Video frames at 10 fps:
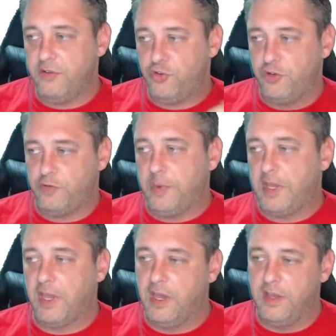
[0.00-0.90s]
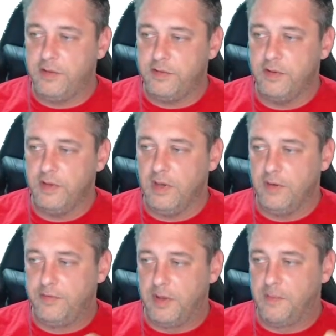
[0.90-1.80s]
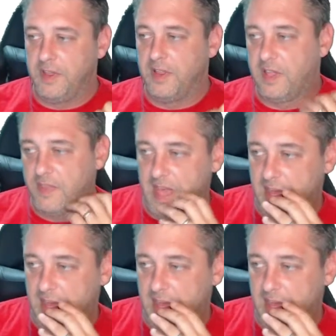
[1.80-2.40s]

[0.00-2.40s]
just because of something like that.